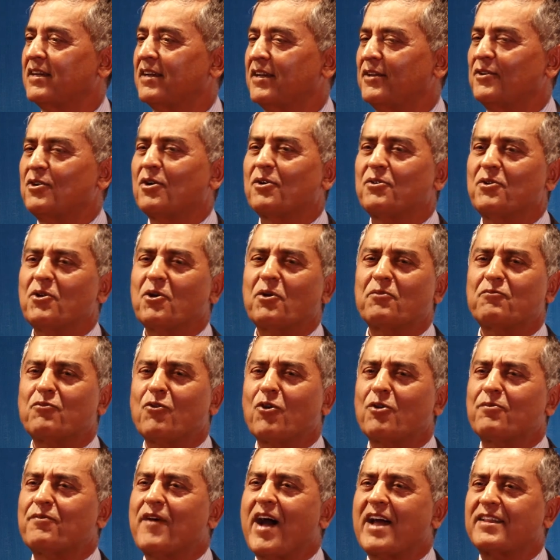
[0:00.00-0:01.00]
Your
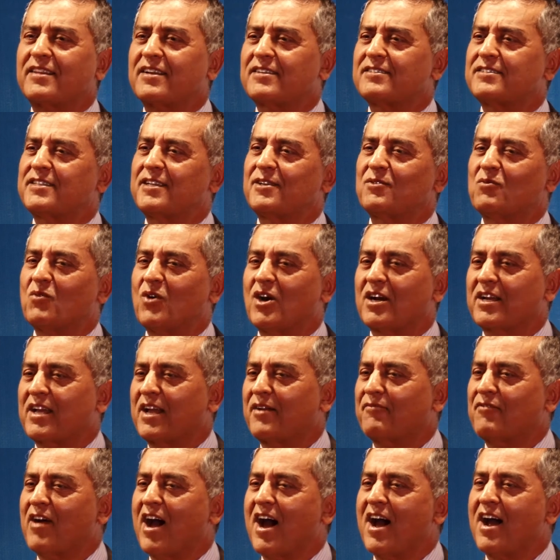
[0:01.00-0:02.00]
forefathers didn't work
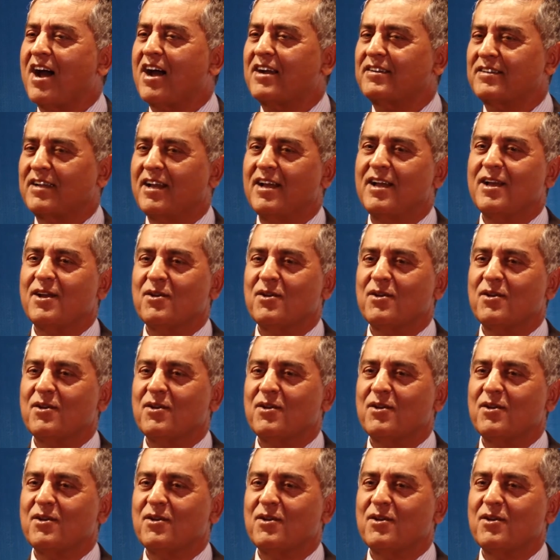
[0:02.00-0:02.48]
hard,